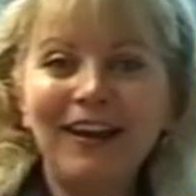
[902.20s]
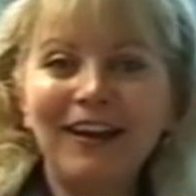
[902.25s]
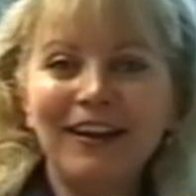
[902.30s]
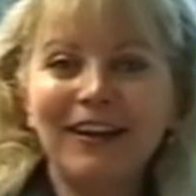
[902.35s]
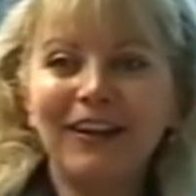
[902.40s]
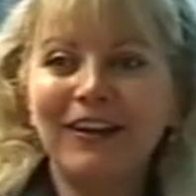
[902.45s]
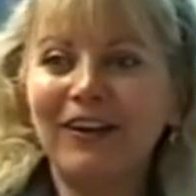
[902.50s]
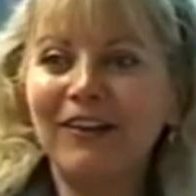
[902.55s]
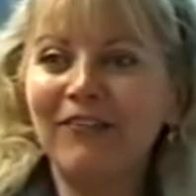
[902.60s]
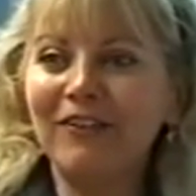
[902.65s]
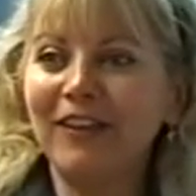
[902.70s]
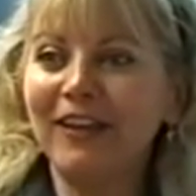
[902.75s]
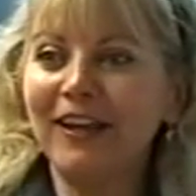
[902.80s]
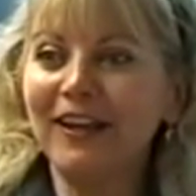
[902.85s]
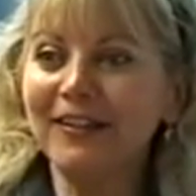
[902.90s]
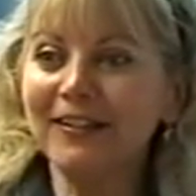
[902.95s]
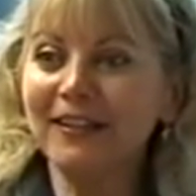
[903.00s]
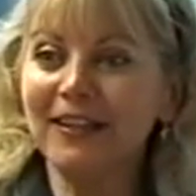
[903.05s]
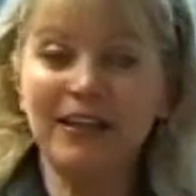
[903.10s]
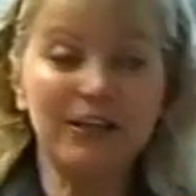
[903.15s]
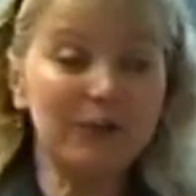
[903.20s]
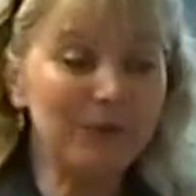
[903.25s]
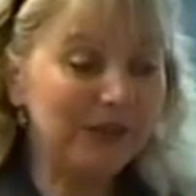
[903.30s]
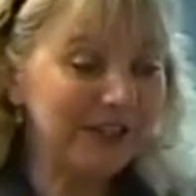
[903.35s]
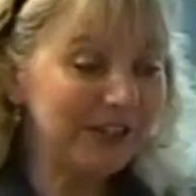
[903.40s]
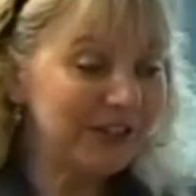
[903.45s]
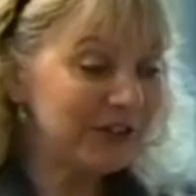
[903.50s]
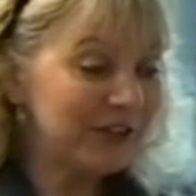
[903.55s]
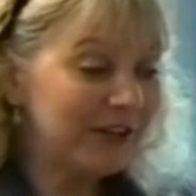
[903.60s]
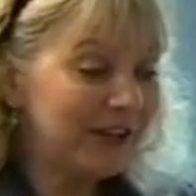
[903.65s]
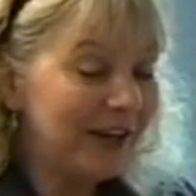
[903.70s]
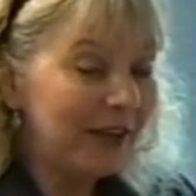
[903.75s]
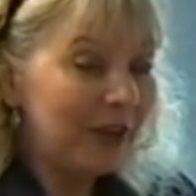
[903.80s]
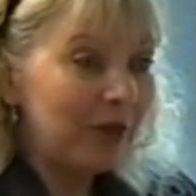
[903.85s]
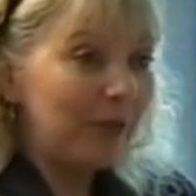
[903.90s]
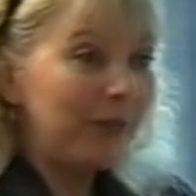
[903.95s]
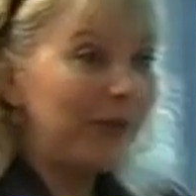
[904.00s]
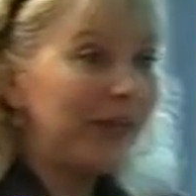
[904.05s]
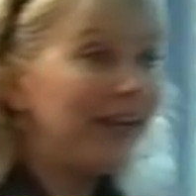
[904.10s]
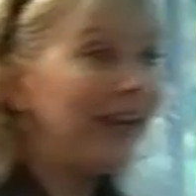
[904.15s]
you know, everything else, and then you went into another
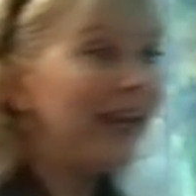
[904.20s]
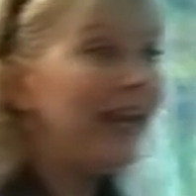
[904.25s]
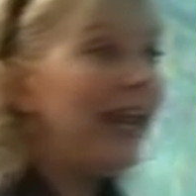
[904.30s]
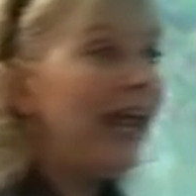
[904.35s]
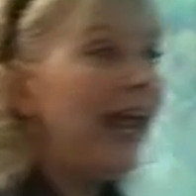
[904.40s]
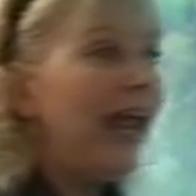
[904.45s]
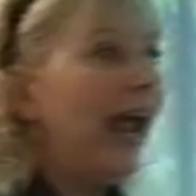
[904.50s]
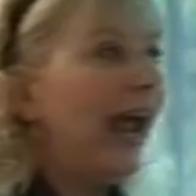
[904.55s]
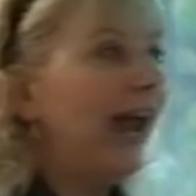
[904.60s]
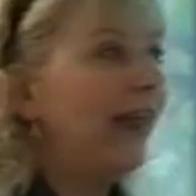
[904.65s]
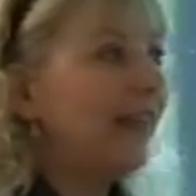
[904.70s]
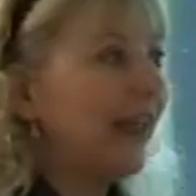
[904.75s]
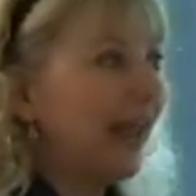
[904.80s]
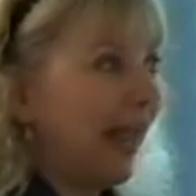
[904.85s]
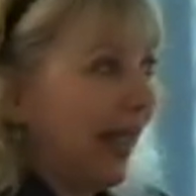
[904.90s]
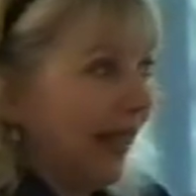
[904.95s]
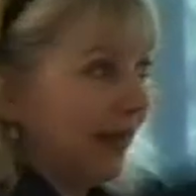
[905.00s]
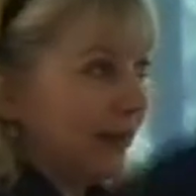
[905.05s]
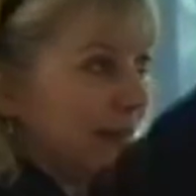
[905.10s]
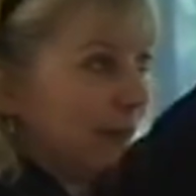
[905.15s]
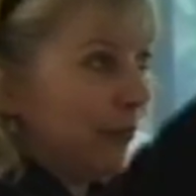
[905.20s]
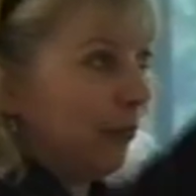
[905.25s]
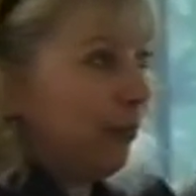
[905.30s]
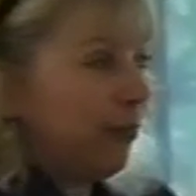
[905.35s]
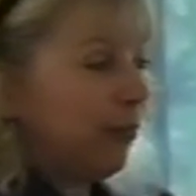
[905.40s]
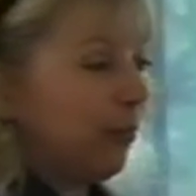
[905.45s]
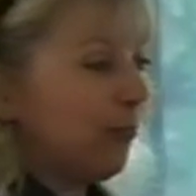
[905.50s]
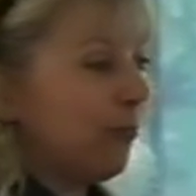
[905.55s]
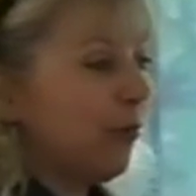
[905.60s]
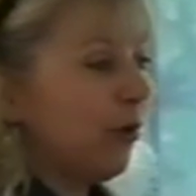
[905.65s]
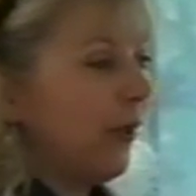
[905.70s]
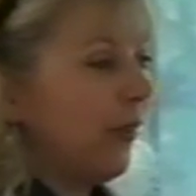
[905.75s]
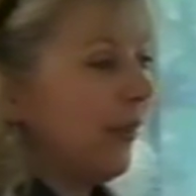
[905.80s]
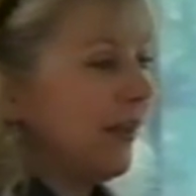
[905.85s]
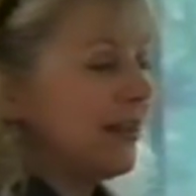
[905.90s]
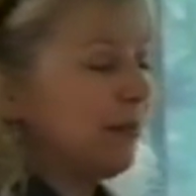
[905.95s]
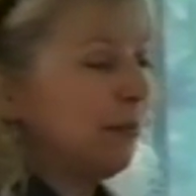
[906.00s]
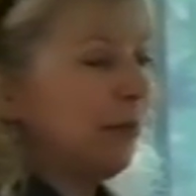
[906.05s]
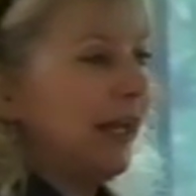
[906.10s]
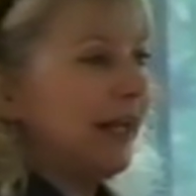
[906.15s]
bit, and they had brought
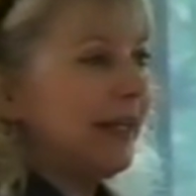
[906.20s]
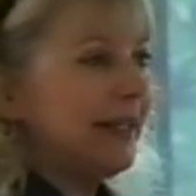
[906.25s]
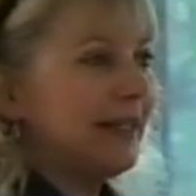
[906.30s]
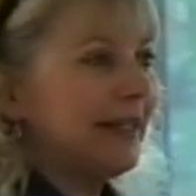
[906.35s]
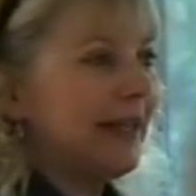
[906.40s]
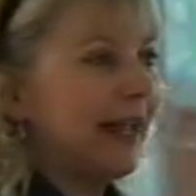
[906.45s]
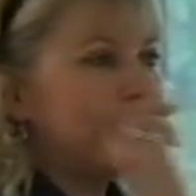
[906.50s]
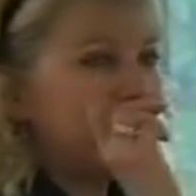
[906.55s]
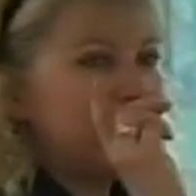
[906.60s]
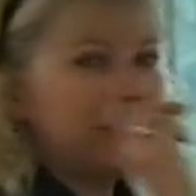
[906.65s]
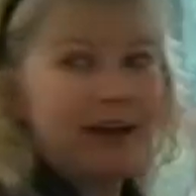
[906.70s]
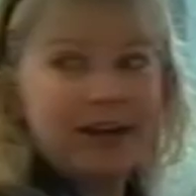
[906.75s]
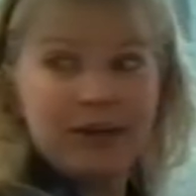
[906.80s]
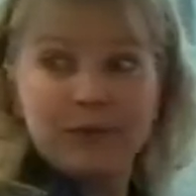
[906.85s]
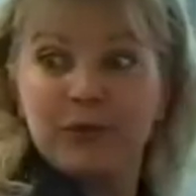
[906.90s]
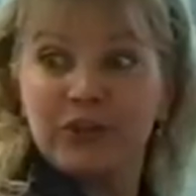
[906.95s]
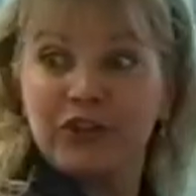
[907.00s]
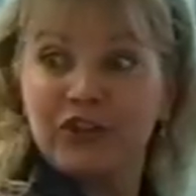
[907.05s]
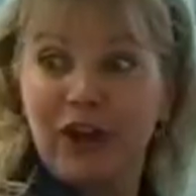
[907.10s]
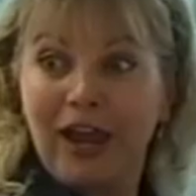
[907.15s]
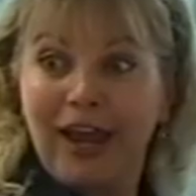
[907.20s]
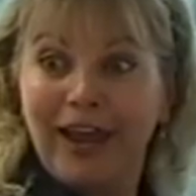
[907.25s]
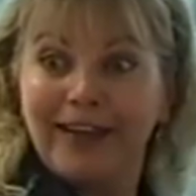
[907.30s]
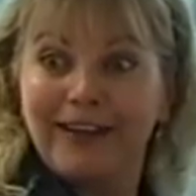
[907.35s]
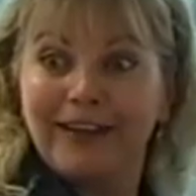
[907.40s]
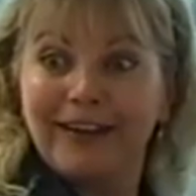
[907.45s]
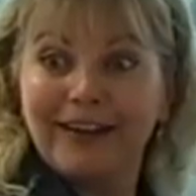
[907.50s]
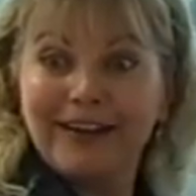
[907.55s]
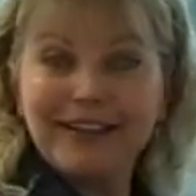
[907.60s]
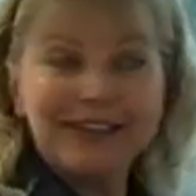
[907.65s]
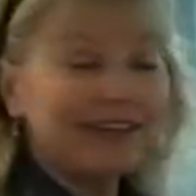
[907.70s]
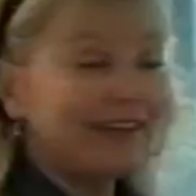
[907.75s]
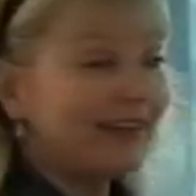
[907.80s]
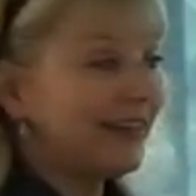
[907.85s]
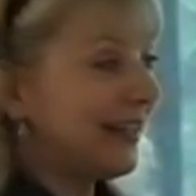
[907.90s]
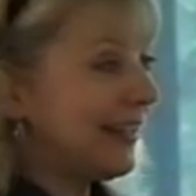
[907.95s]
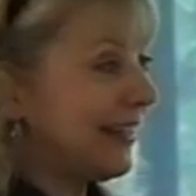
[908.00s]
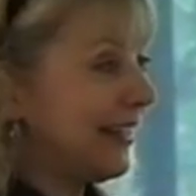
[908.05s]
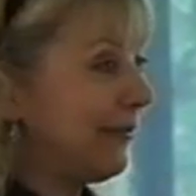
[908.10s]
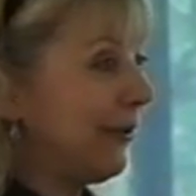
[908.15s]
these plates down, and you had to put your headlights on
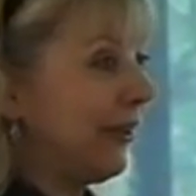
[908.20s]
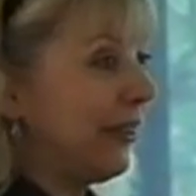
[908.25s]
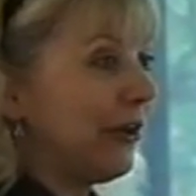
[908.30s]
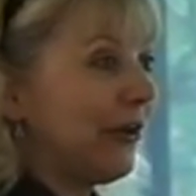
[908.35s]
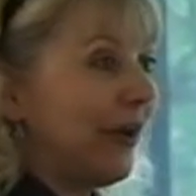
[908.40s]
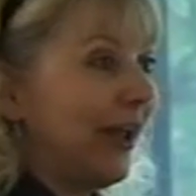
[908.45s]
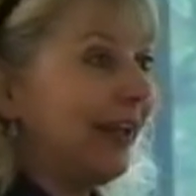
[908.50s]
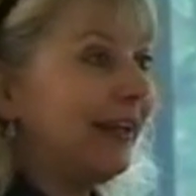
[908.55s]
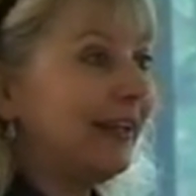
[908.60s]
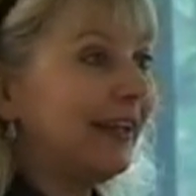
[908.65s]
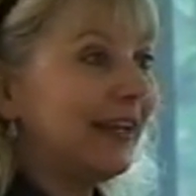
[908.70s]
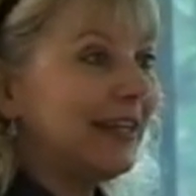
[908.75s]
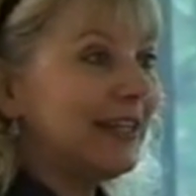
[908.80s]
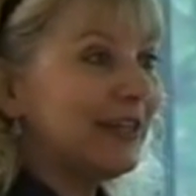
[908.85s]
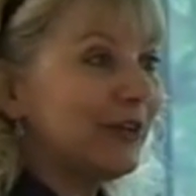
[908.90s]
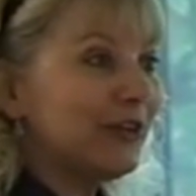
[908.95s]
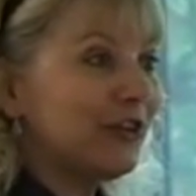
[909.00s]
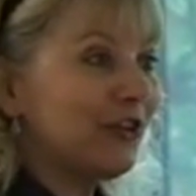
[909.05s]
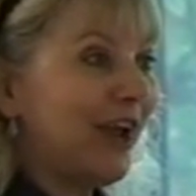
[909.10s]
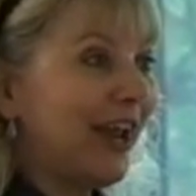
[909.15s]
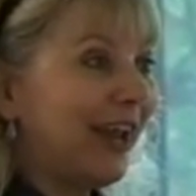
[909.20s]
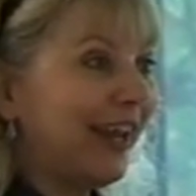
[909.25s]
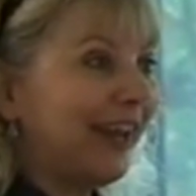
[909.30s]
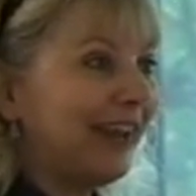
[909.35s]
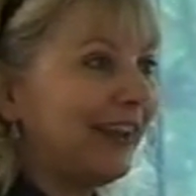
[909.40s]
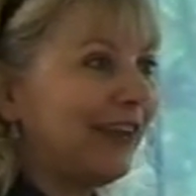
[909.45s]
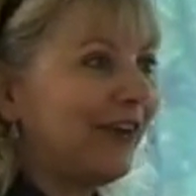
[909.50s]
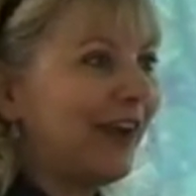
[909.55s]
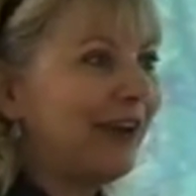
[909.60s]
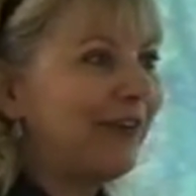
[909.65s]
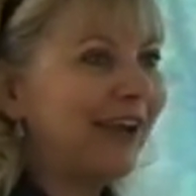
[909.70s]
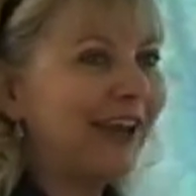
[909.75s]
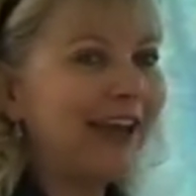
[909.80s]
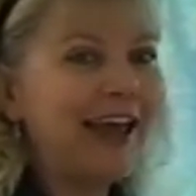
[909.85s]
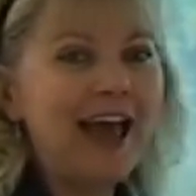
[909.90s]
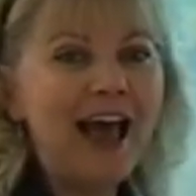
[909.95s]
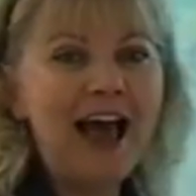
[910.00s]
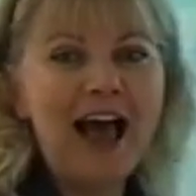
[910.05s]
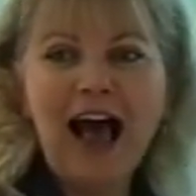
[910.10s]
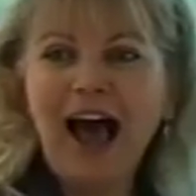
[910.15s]
to see whether your headlights were tracking in the right way.
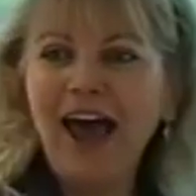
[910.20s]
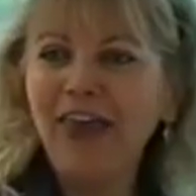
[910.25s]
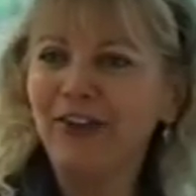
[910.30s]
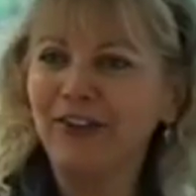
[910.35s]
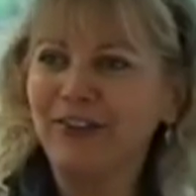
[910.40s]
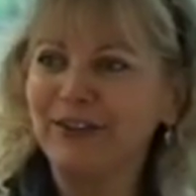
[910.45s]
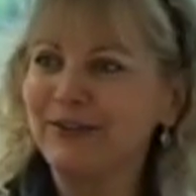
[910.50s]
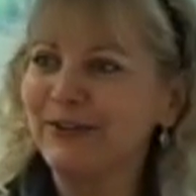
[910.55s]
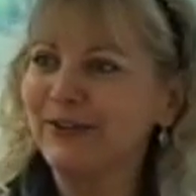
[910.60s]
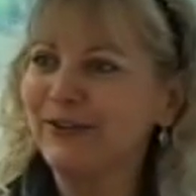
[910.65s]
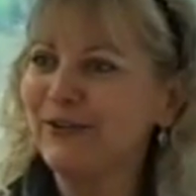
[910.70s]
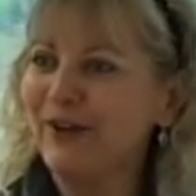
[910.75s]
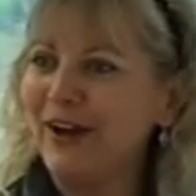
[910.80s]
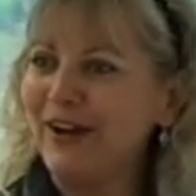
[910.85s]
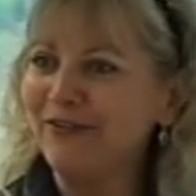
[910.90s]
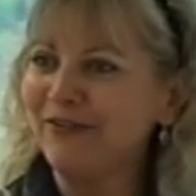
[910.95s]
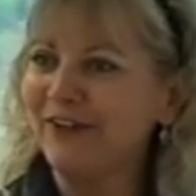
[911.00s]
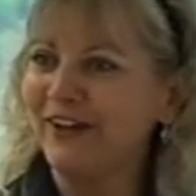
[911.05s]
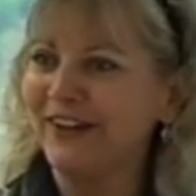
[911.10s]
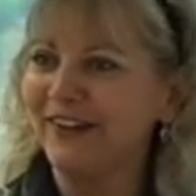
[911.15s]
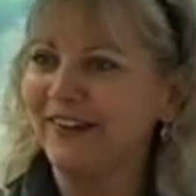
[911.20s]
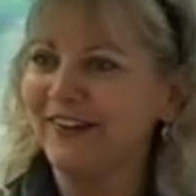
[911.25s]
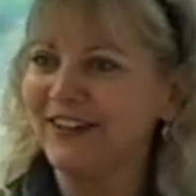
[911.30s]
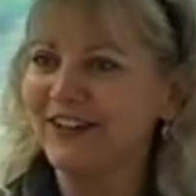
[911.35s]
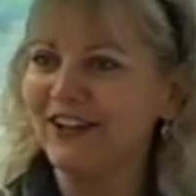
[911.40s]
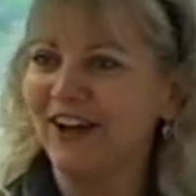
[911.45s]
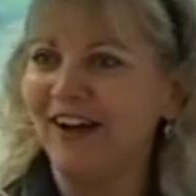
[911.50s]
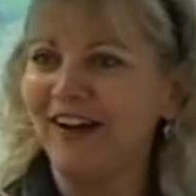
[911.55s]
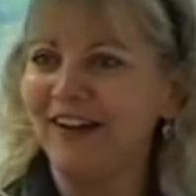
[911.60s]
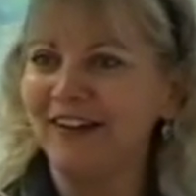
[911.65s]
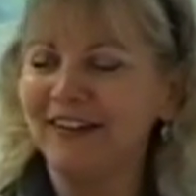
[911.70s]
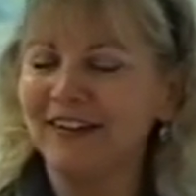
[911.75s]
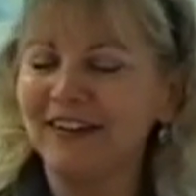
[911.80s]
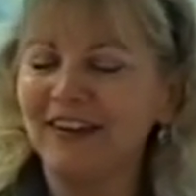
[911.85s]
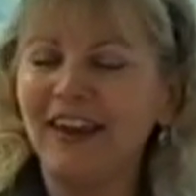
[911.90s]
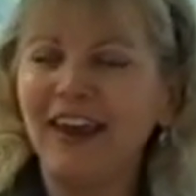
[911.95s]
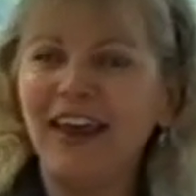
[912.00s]
I thought this was great fun as a child.